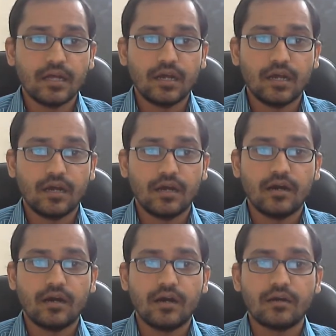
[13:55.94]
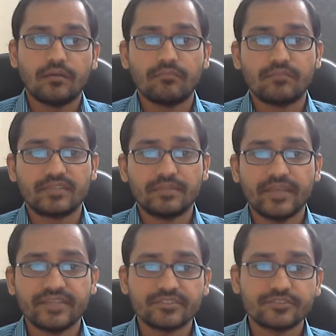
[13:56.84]
The
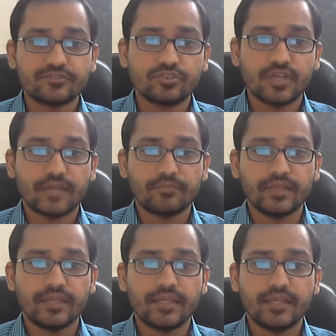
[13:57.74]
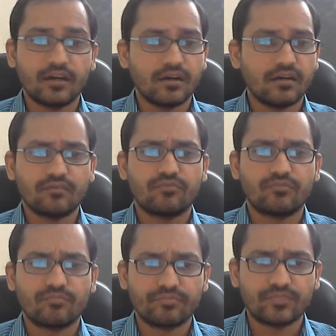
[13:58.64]
measure should not be,
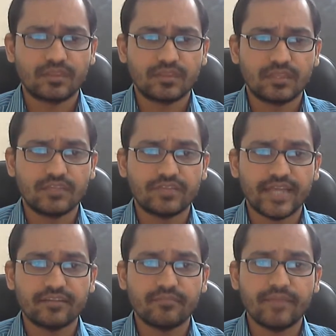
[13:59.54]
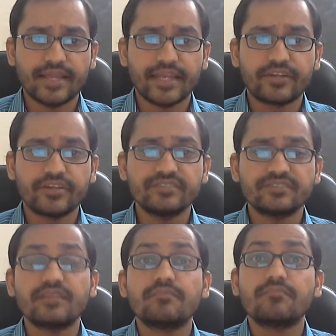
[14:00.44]
the central bank increased
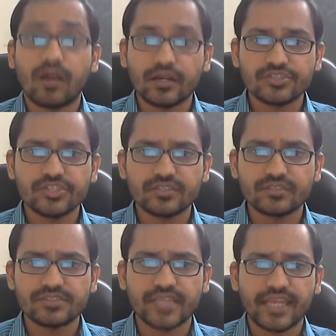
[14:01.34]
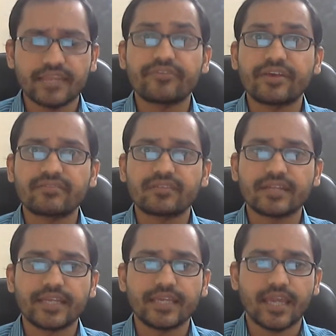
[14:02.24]
the marginal standing
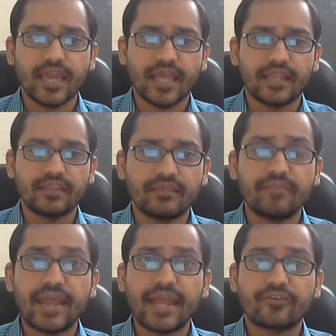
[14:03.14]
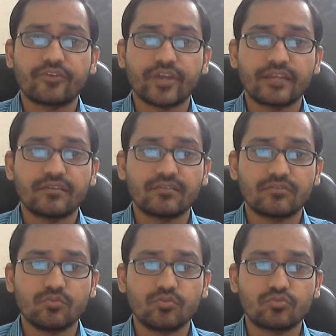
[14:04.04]
facility and bank rate
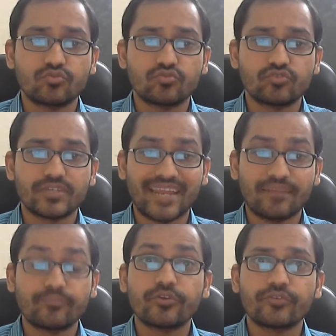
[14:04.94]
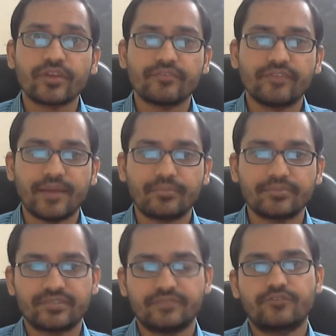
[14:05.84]
to
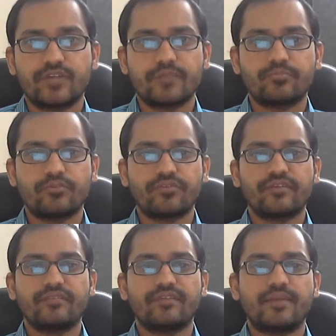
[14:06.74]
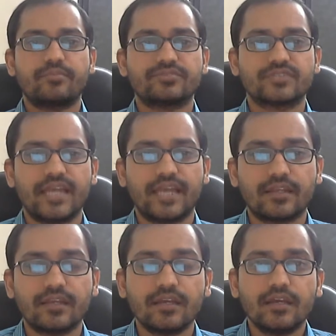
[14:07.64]
10.25% for 8.25%.
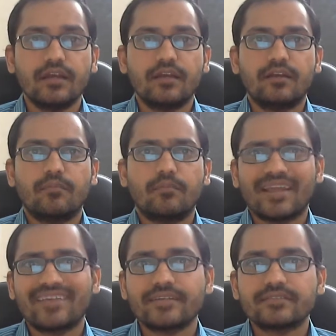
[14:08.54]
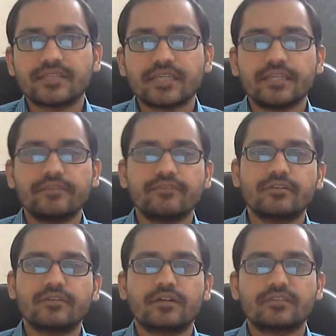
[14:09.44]
But as I said,
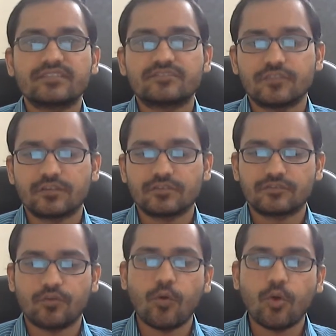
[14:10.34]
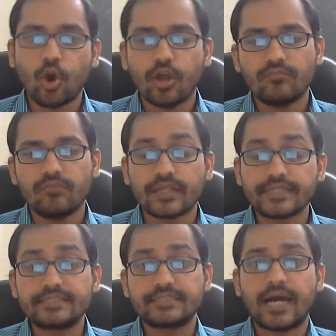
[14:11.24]
even this so-called
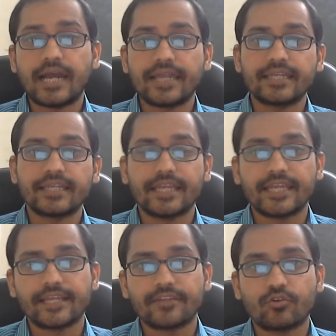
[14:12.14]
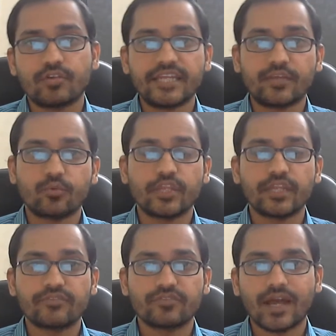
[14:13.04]
money tightening, you know,
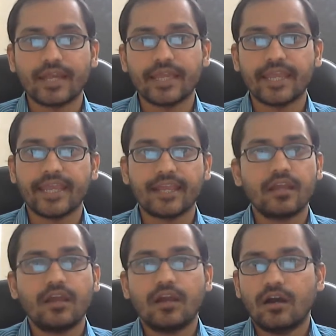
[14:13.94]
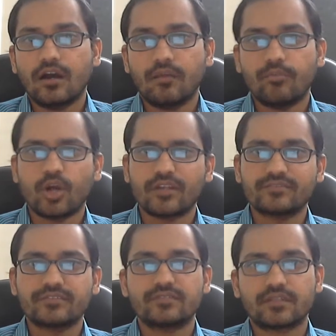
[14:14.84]
liquidity sucking
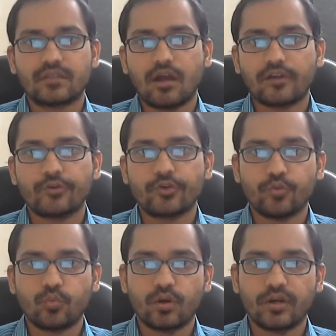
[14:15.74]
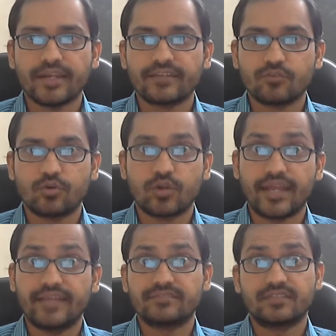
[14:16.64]
policies are not going to work as long
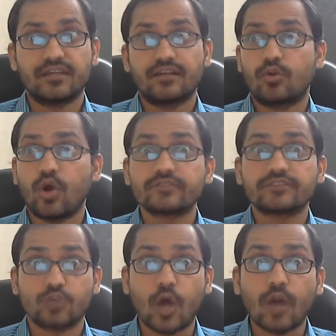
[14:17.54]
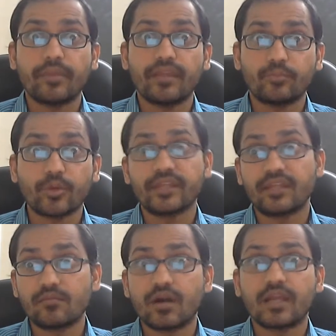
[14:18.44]
as they are not stopping
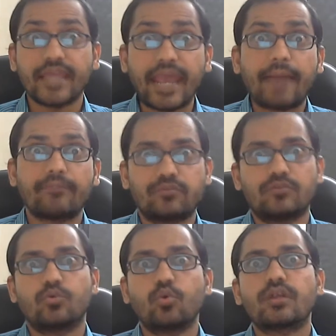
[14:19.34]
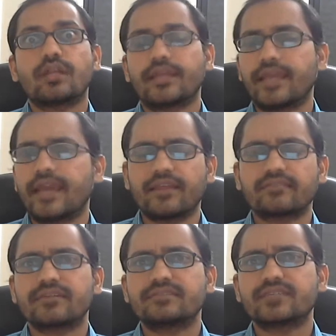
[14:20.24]
printing money absolutely. And as
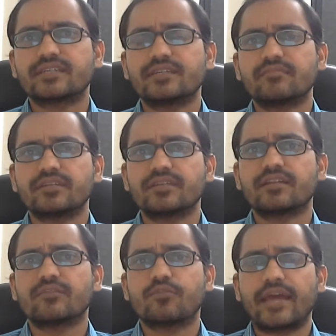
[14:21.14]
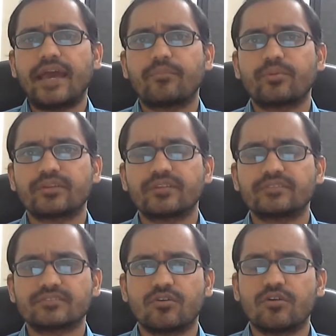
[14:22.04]
I said, immediately what happened is,
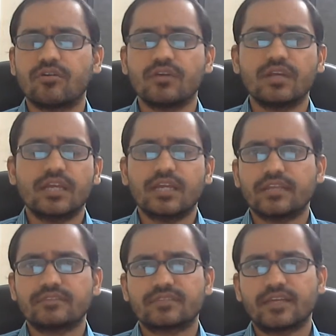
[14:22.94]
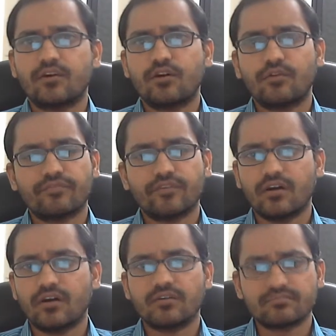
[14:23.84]
you know, instead
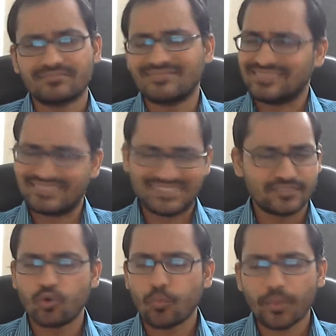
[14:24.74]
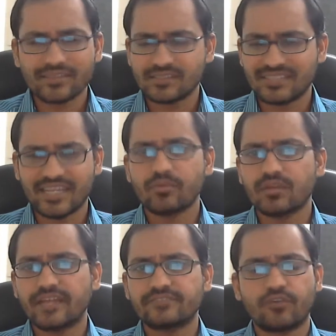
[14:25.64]
of just rupee just
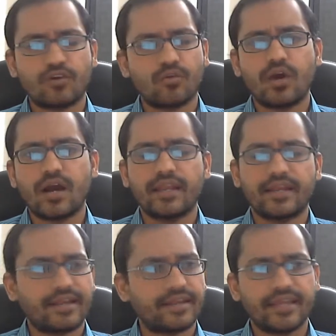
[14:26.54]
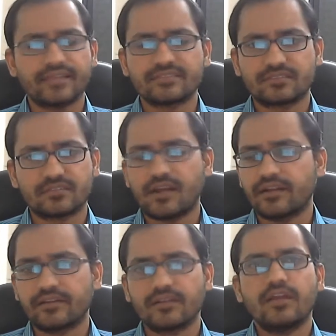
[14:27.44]
stabilized for a while and then again
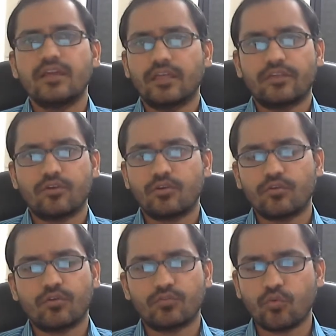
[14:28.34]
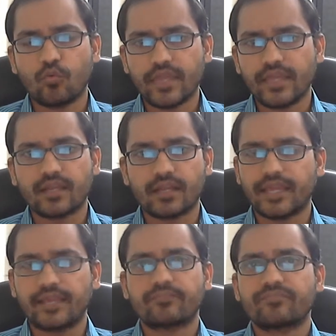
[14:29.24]
started, you know, to weakening.